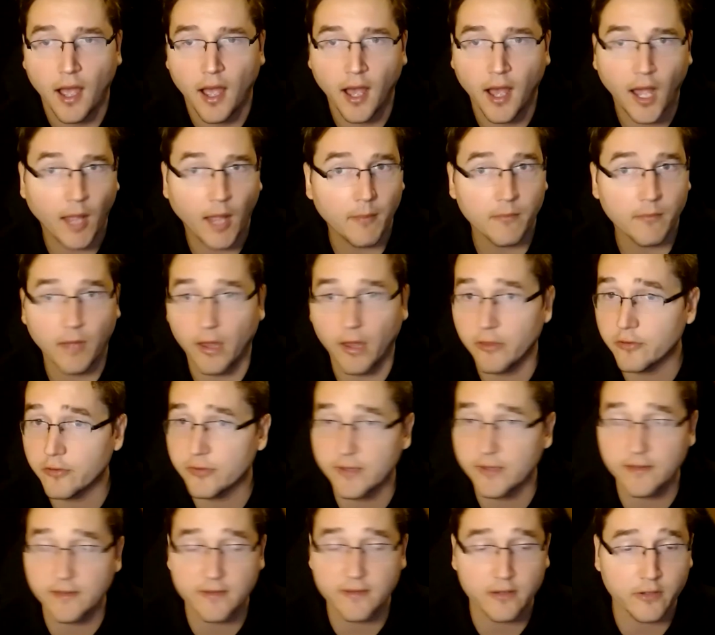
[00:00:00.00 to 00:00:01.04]
Um, other
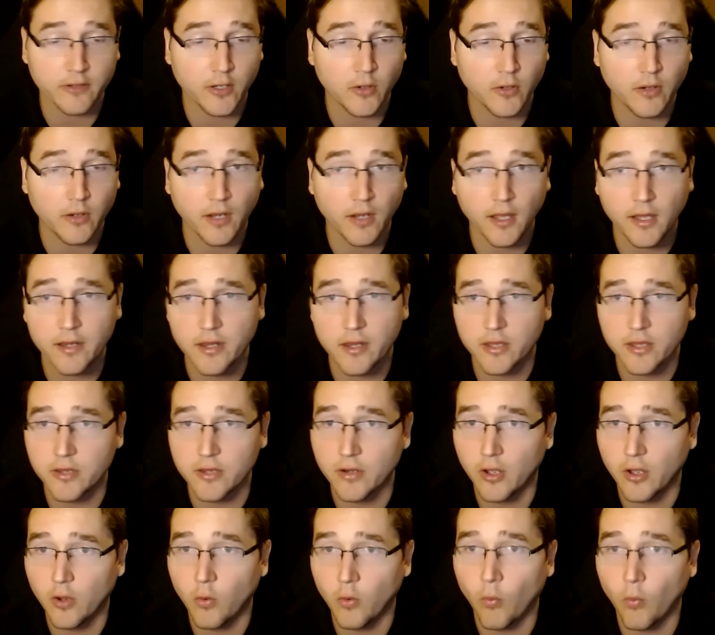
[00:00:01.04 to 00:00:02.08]
things that are going on, you
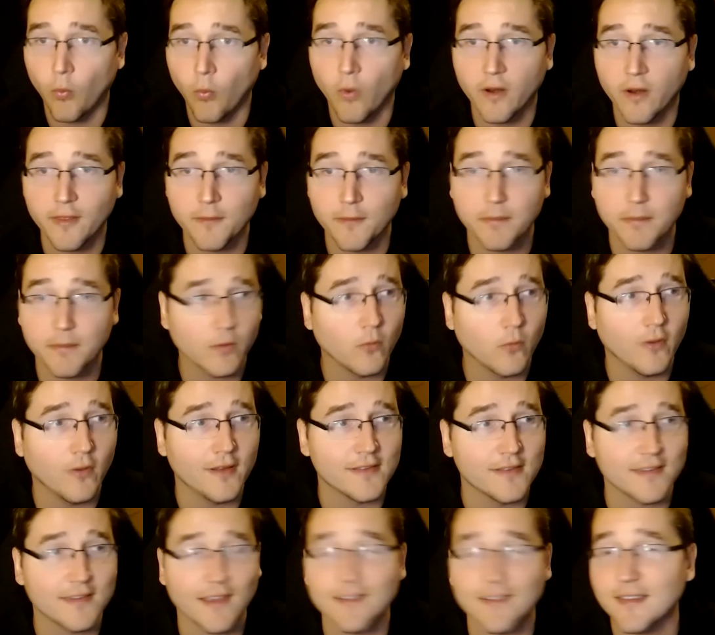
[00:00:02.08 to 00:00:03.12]
know, one of the big
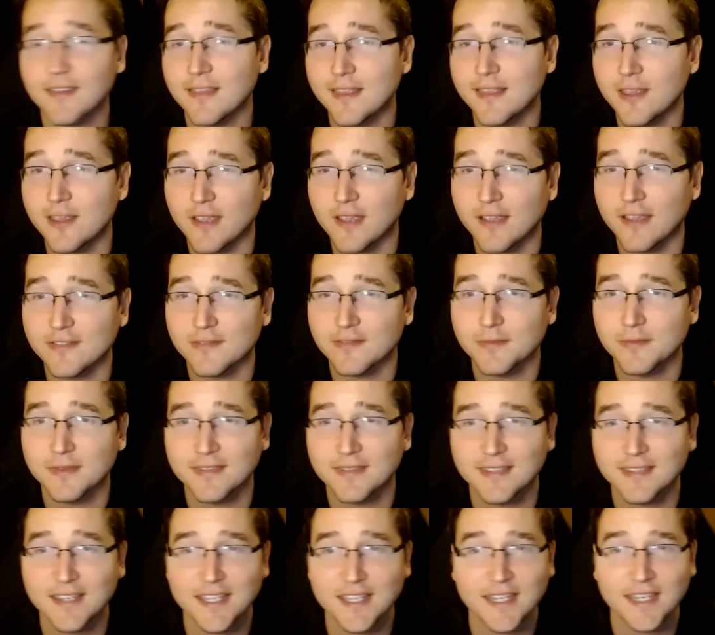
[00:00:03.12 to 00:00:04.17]
ones, as I think you guys have been
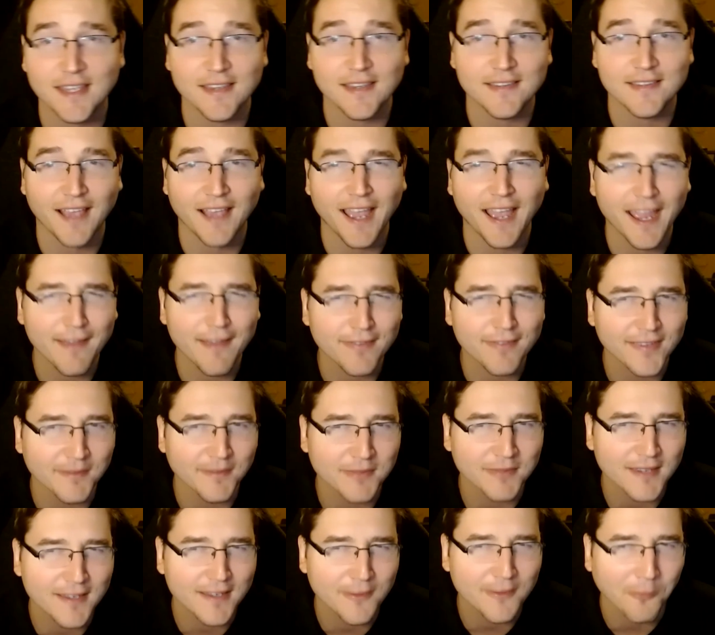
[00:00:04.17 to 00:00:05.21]
seeing, is I have
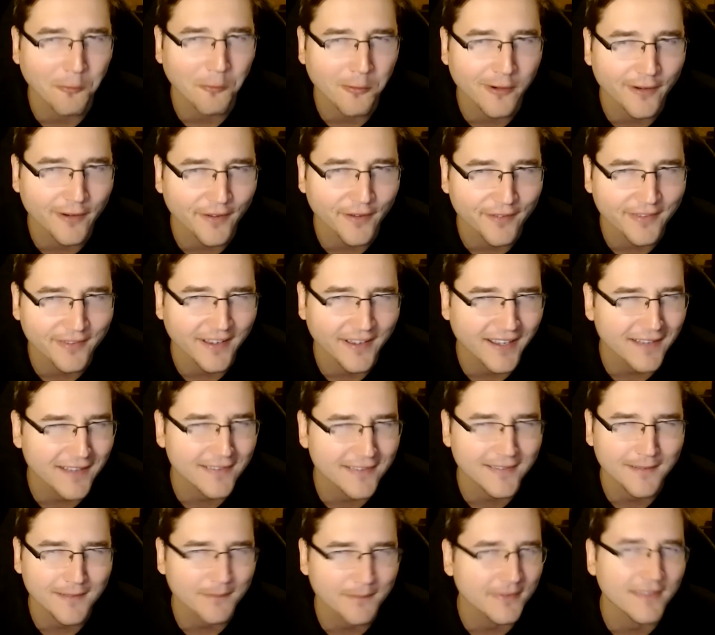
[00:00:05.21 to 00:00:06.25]
something in the works. I got
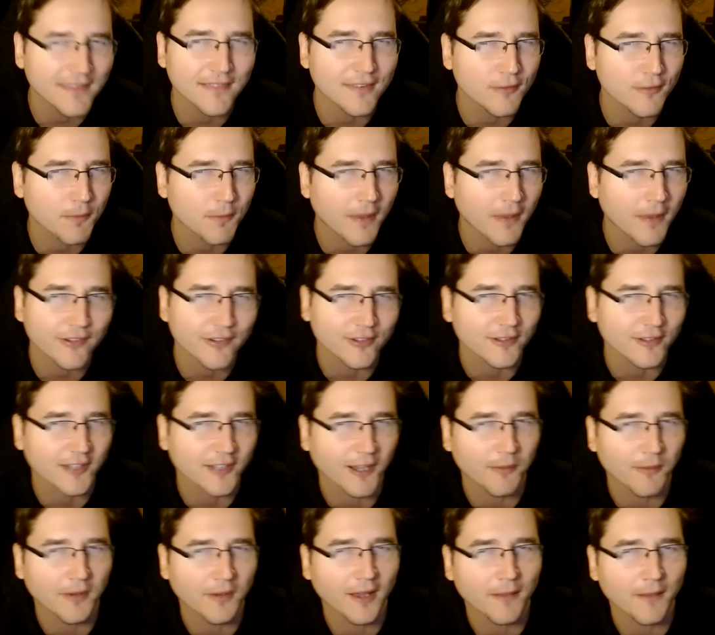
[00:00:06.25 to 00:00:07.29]
something special
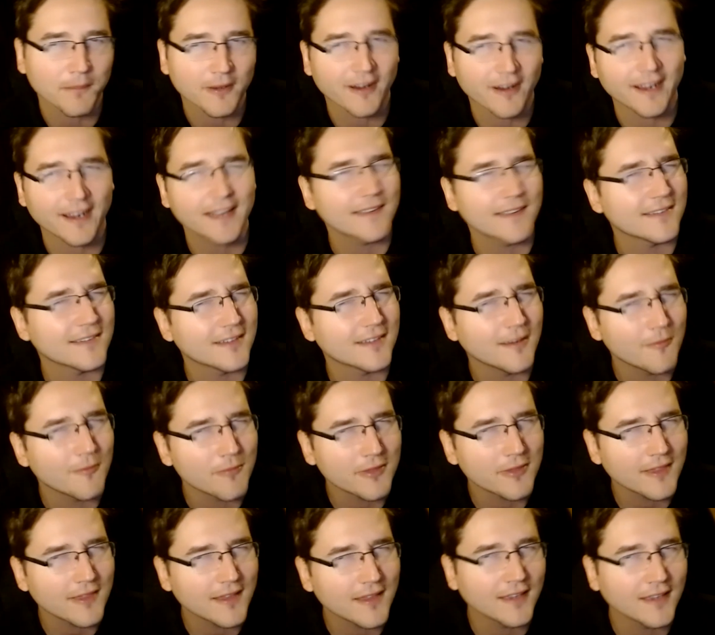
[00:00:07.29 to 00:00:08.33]
coming up here. I got
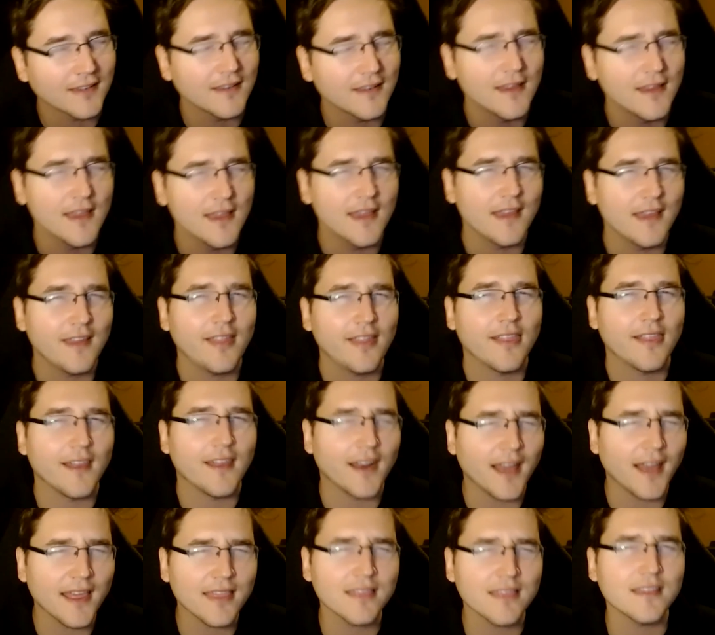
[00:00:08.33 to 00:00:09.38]
something
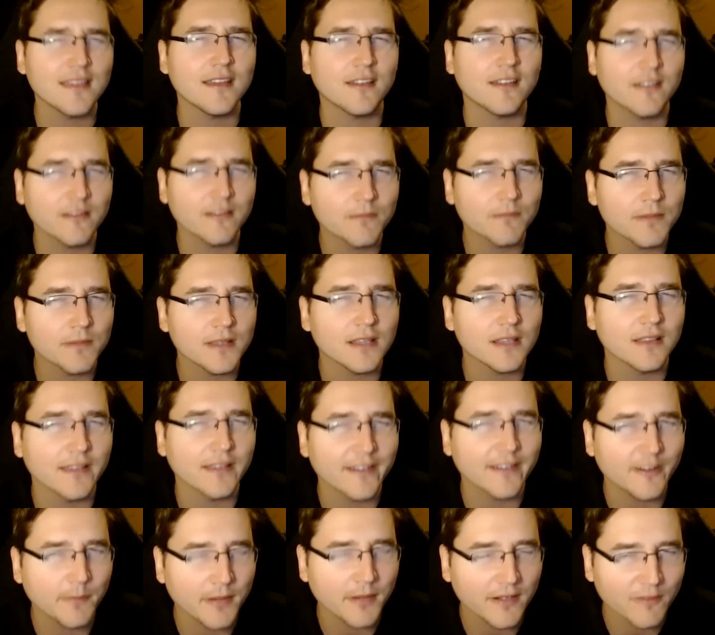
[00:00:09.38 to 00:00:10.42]
that I think could be a
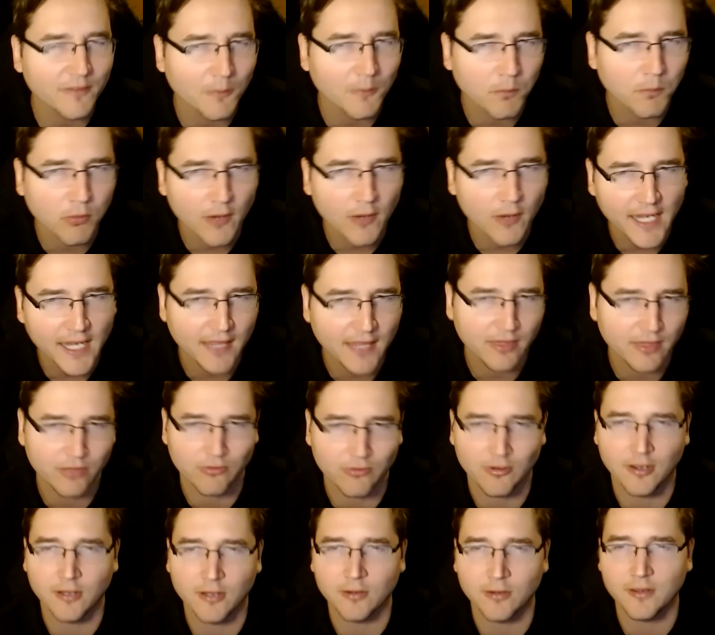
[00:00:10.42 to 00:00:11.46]
little bit of a
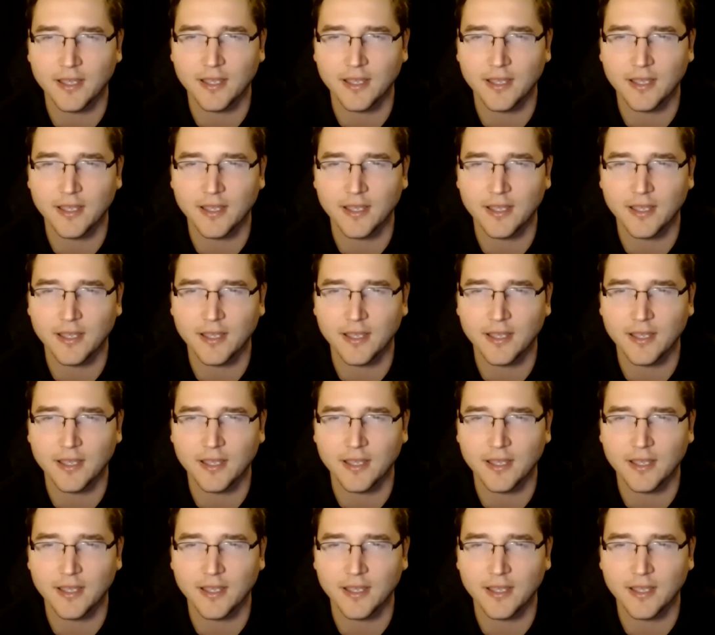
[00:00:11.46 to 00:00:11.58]
breakthrough.